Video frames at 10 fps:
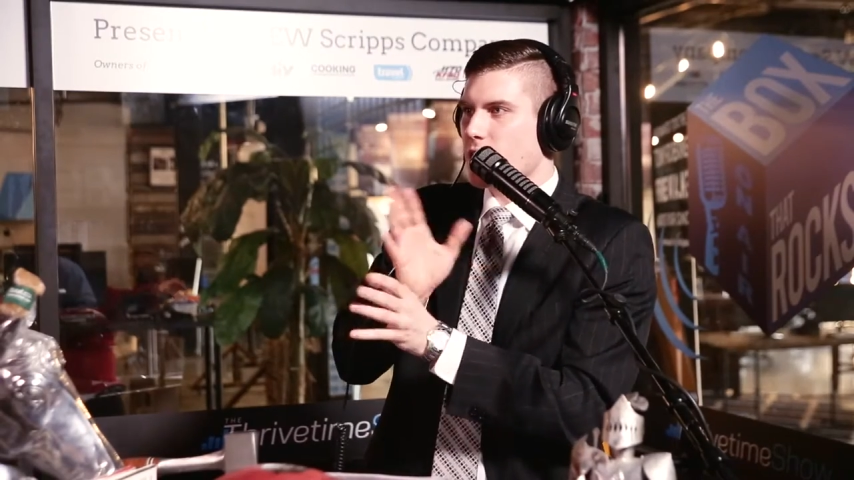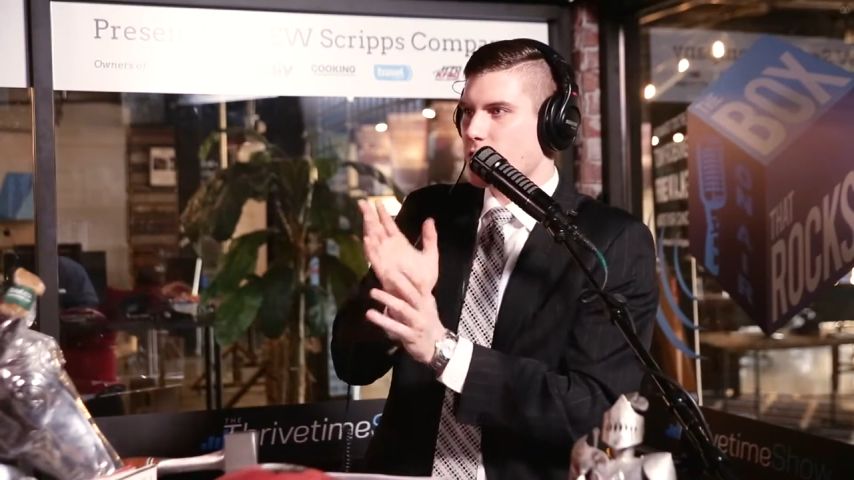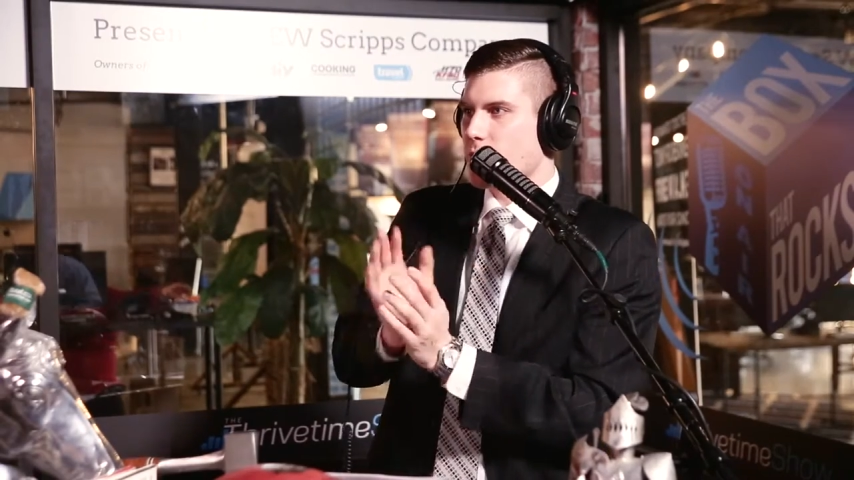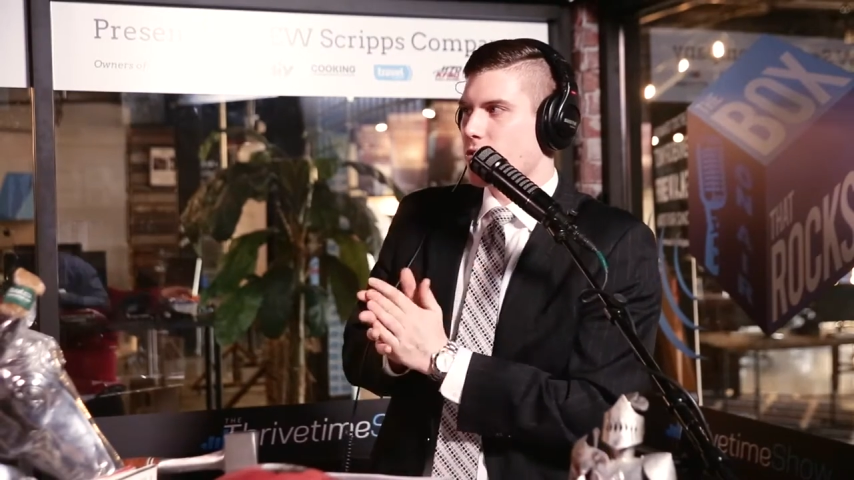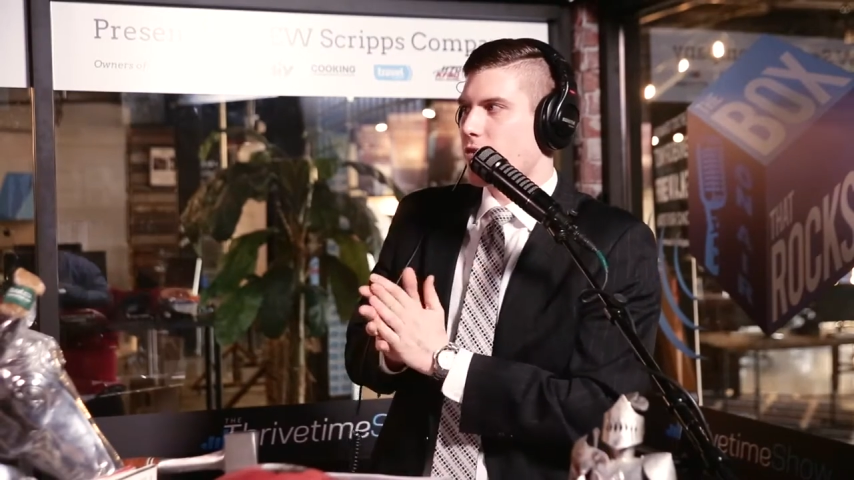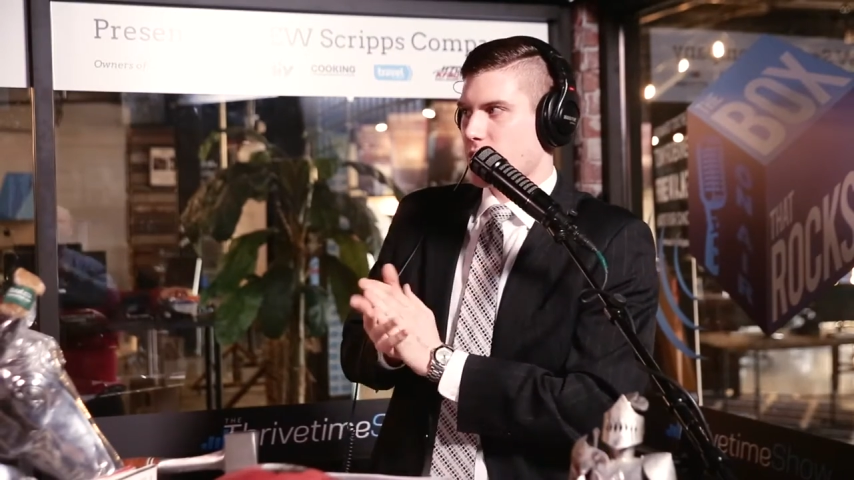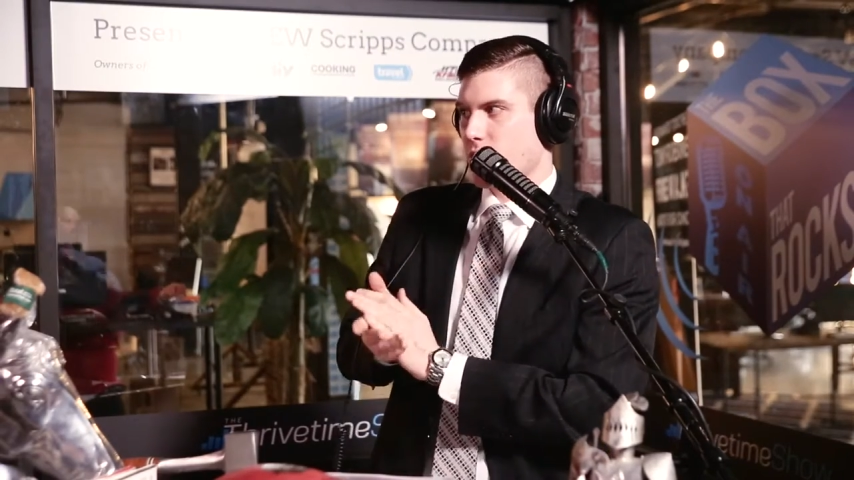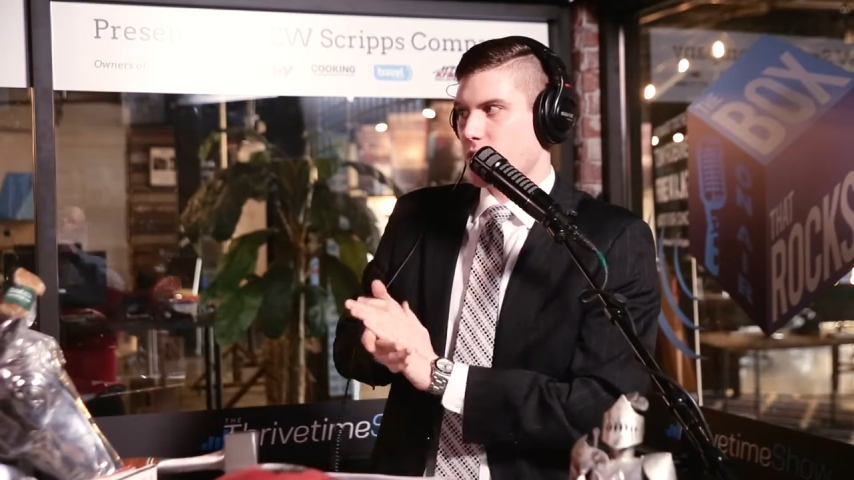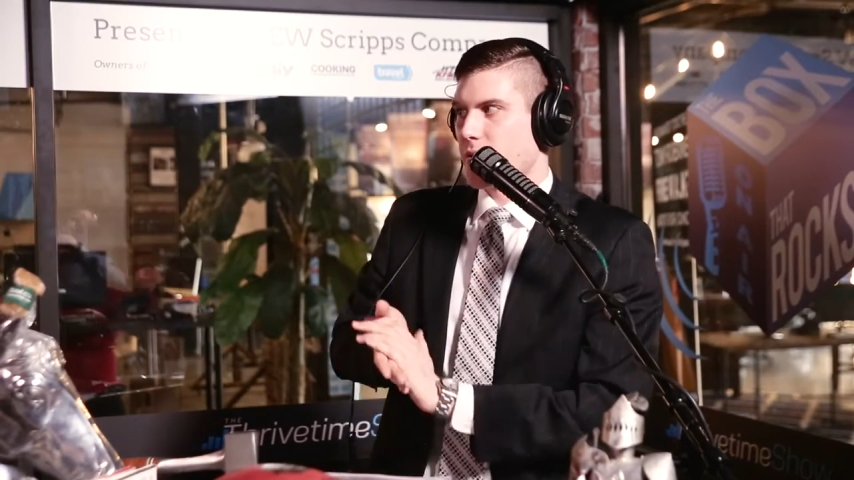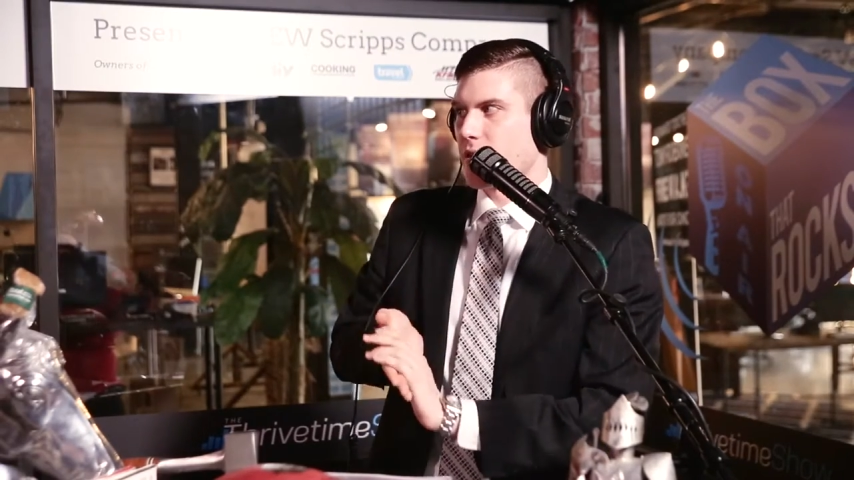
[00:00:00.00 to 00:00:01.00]
customer service
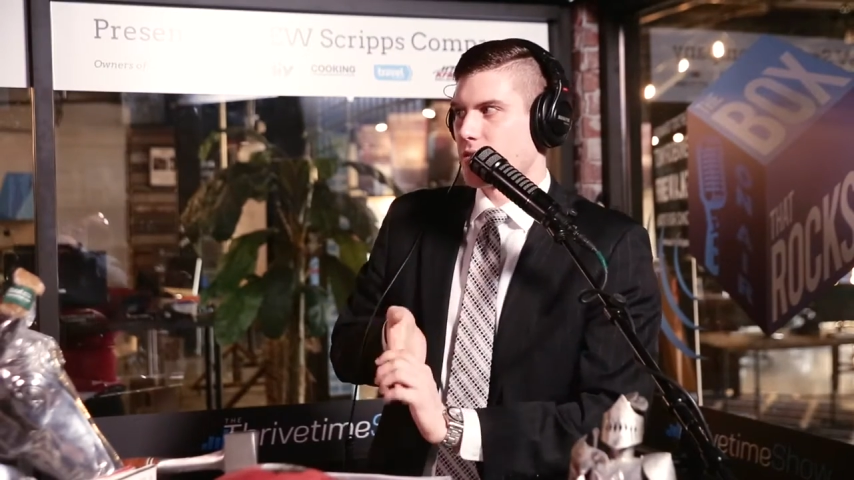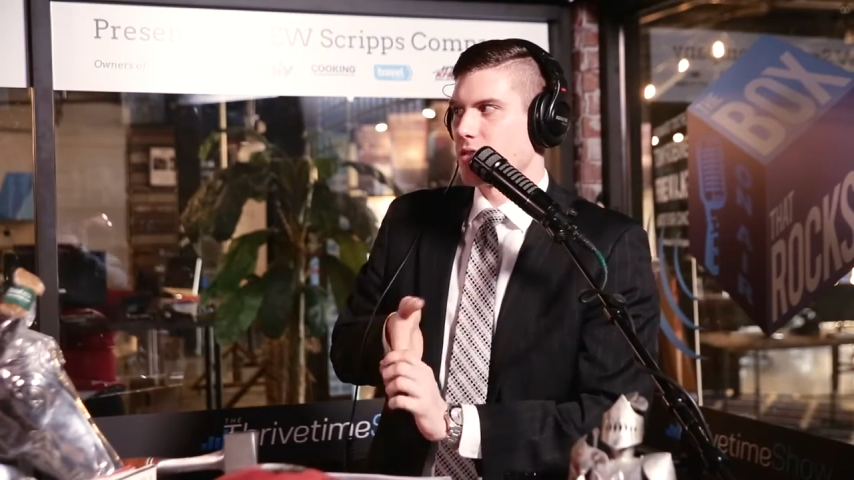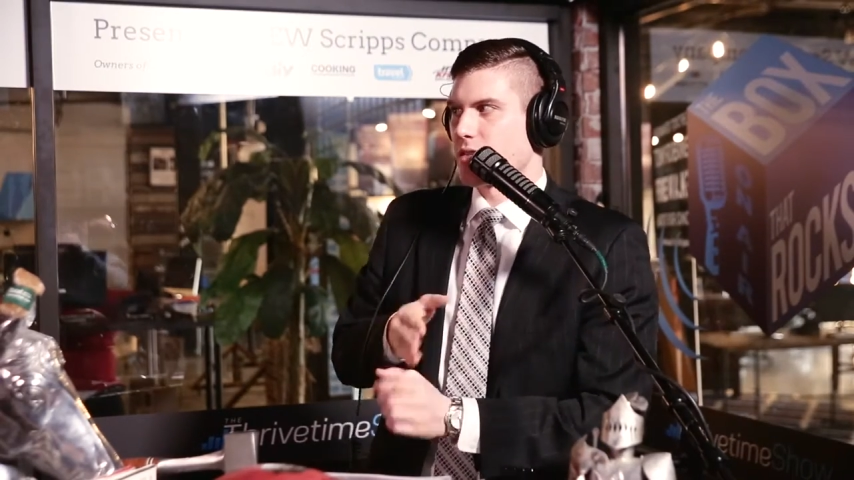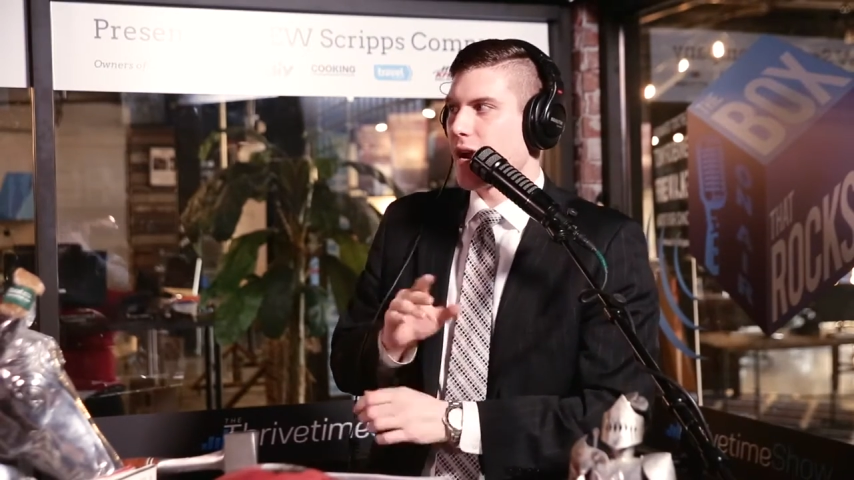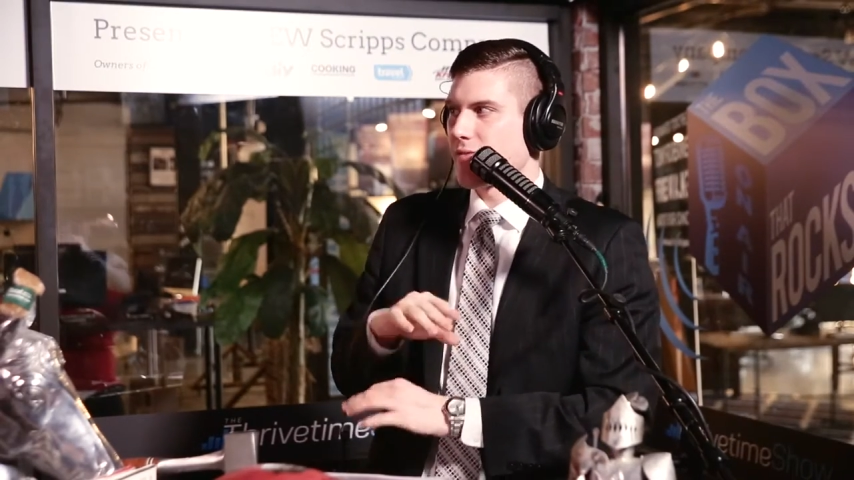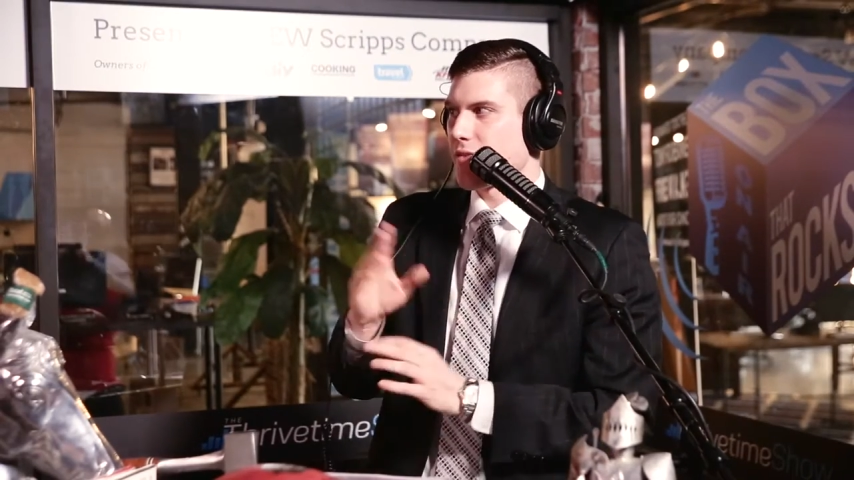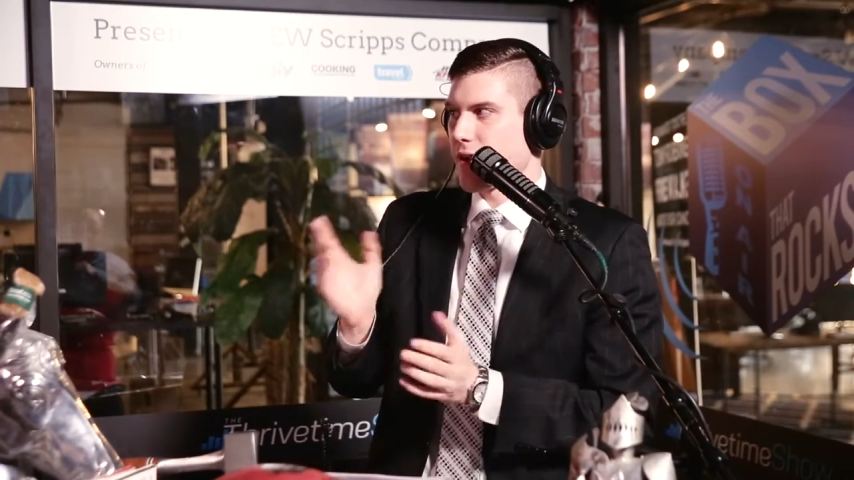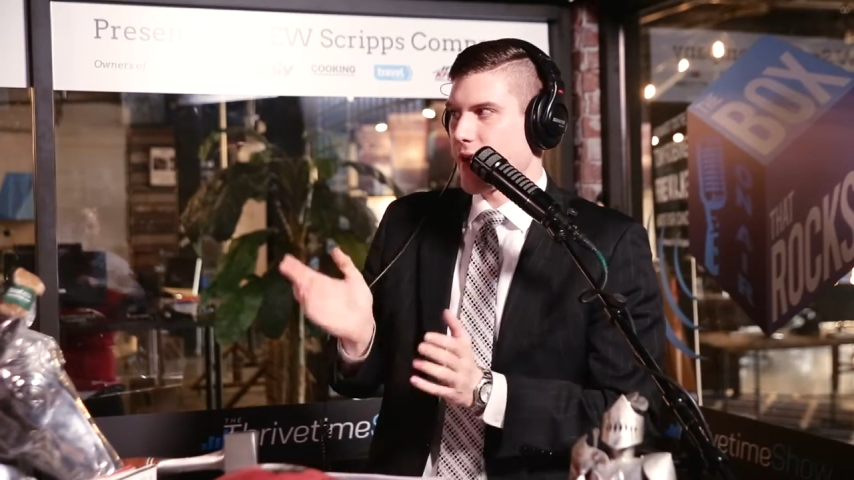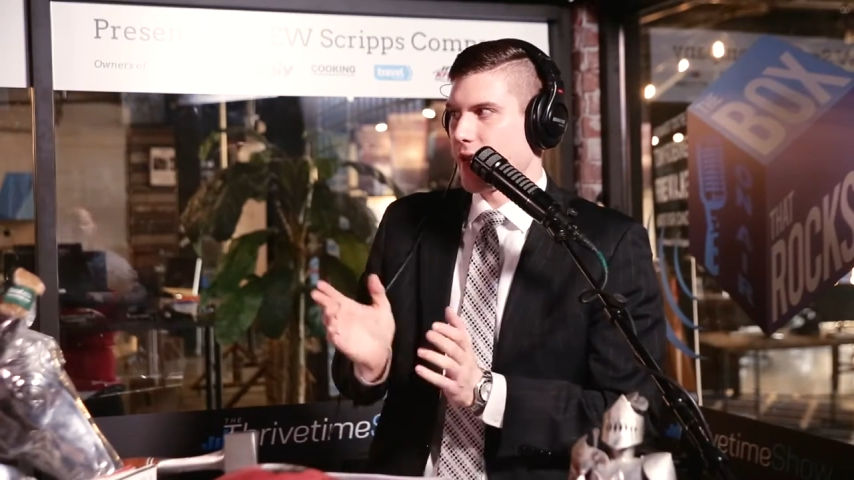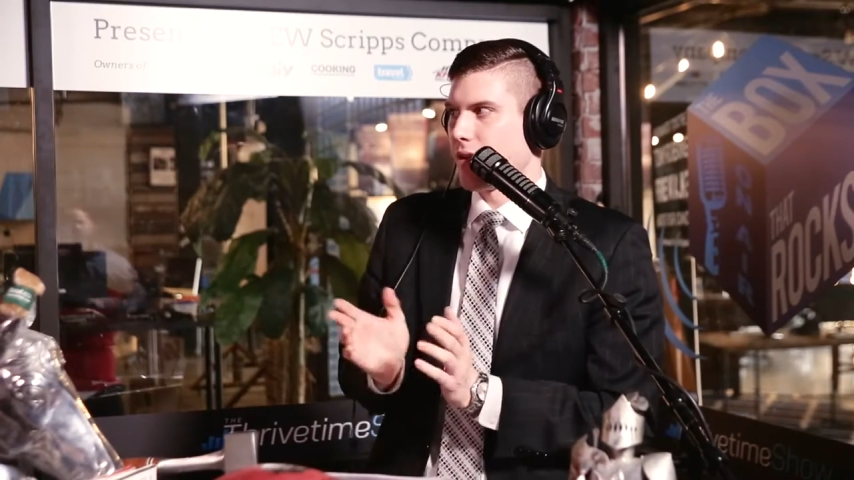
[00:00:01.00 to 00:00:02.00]
experiences that I've ever
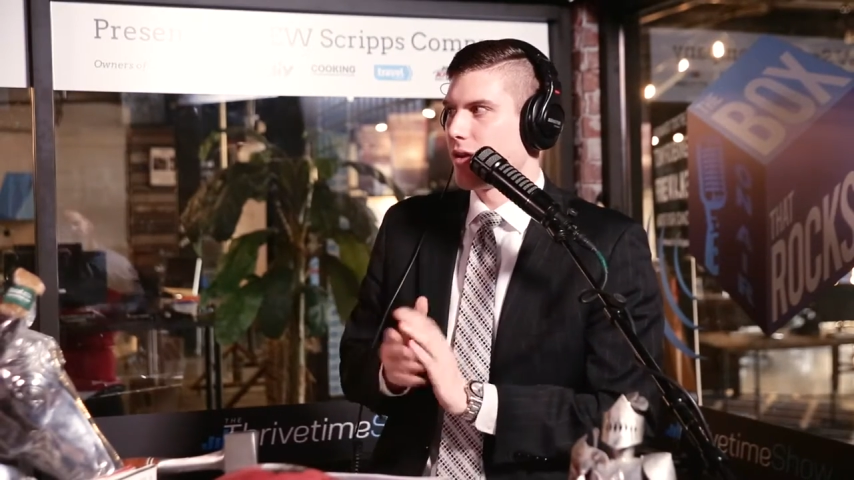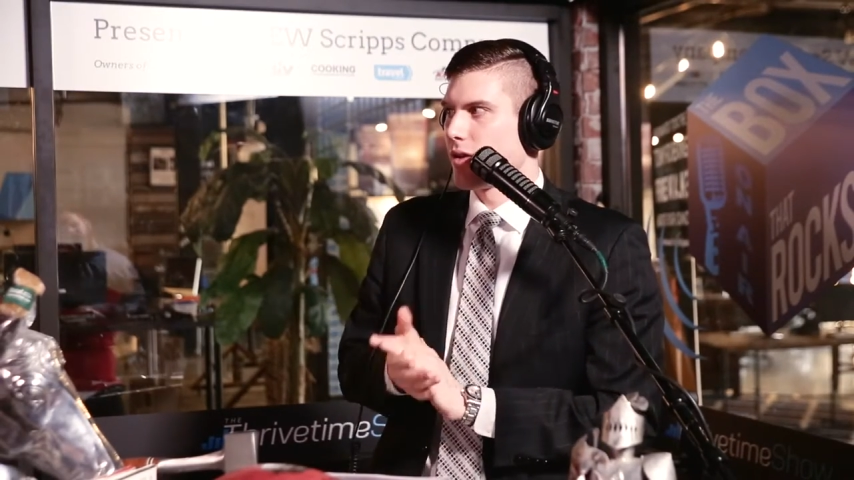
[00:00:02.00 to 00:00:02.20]
had.